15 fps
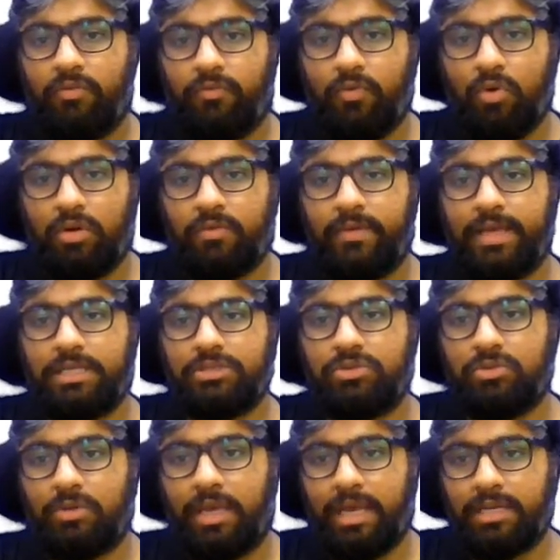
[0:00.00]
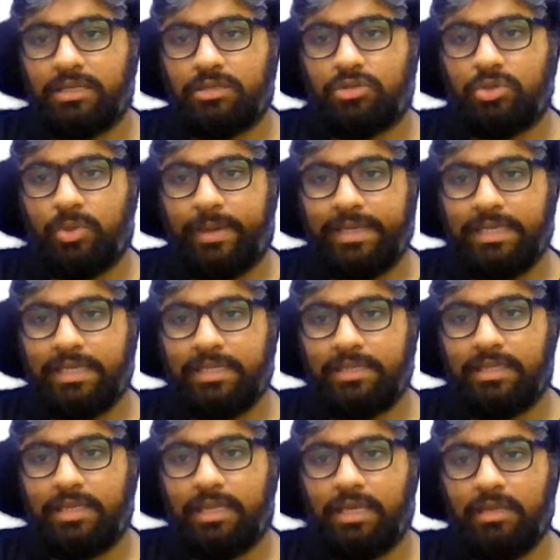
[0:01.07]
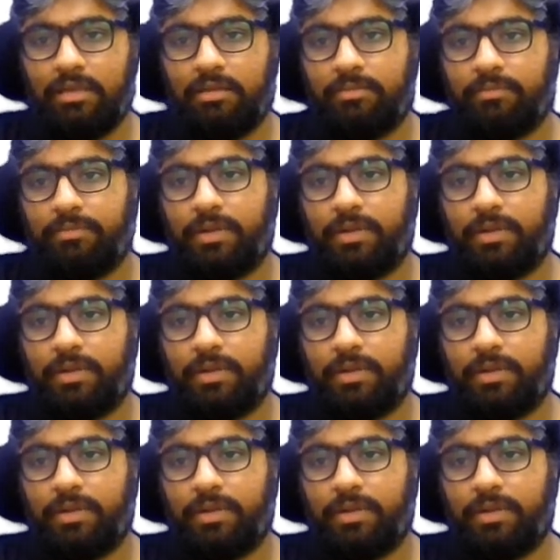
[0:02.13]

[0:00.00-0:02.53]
4 ways to get 23